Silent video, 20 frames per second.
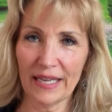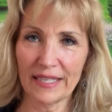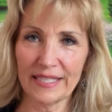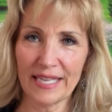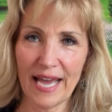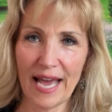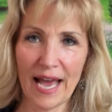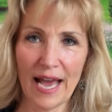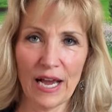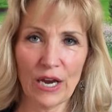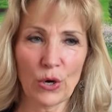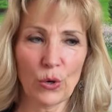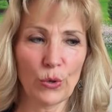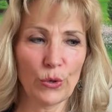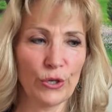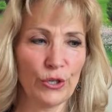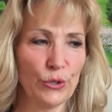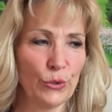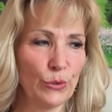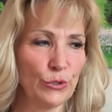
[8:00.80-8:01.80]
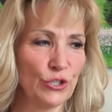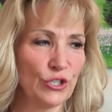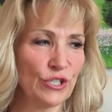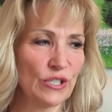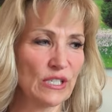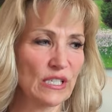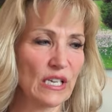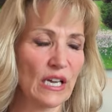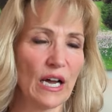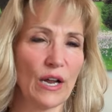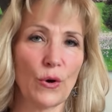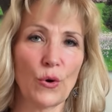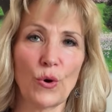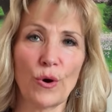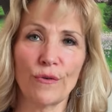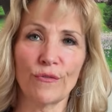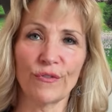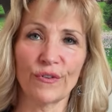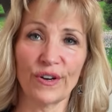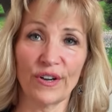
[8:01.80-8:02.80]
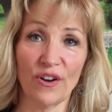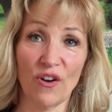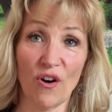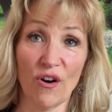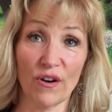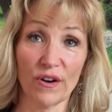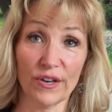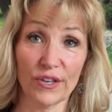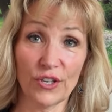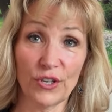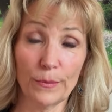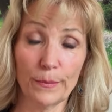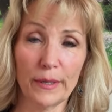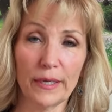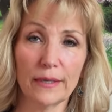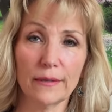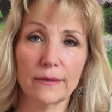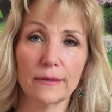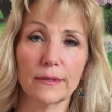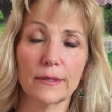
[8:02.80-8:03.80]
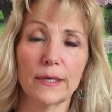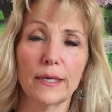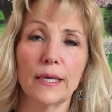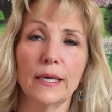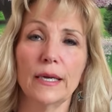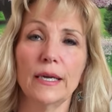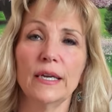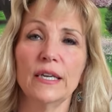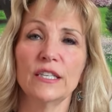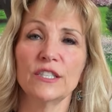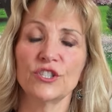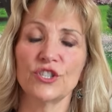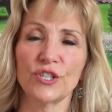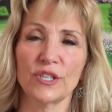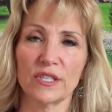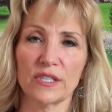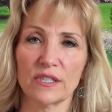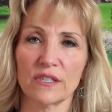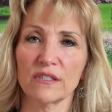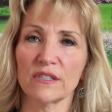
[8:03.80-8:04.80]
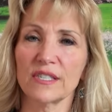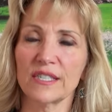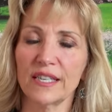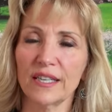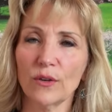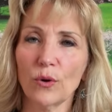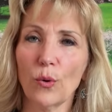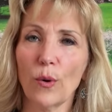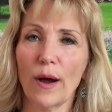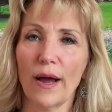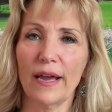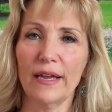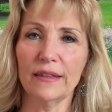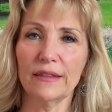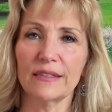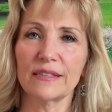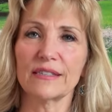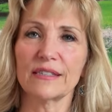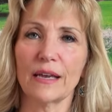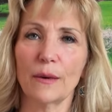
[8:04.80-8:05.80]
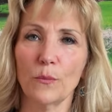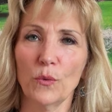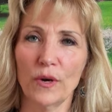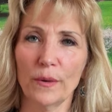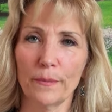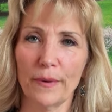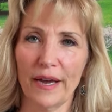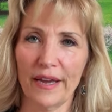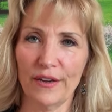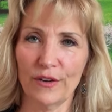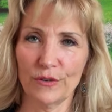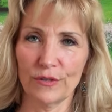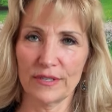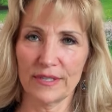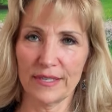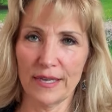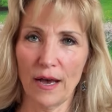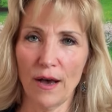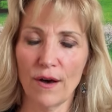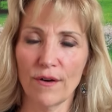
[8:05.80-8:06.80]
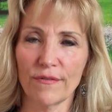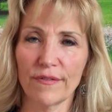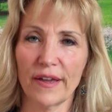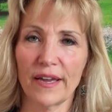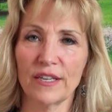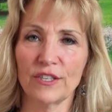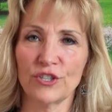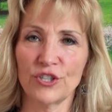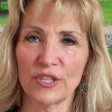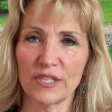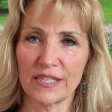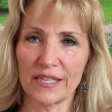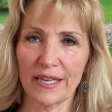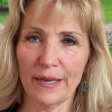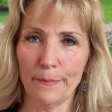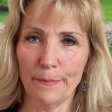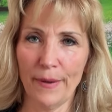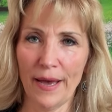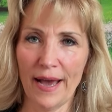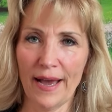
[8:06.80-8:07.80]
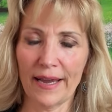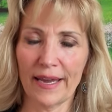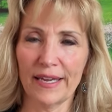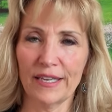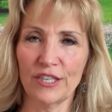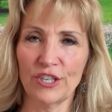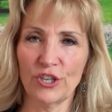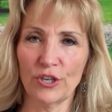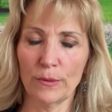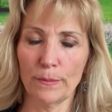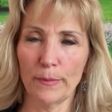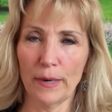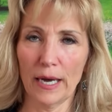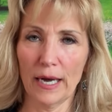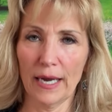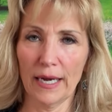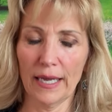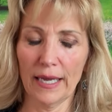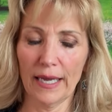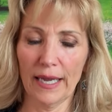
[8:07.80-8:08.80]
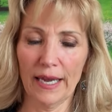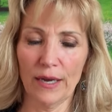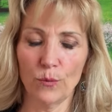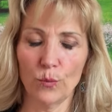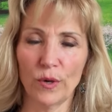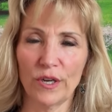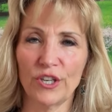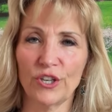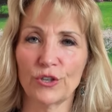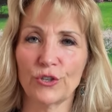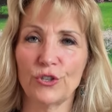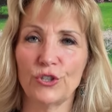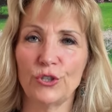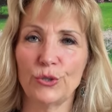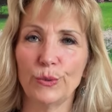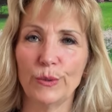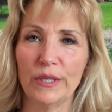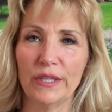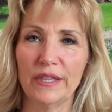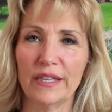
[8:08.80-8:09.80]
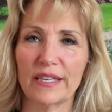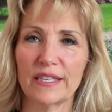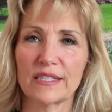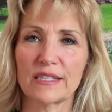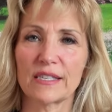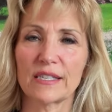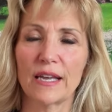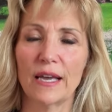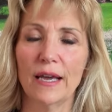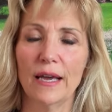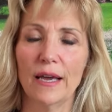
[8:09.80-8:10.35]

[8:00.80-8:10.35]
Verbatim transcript: attack, or you just got over an argument. Just sit quietly somewhere by yourself and just get back into your body. And when you're doing this,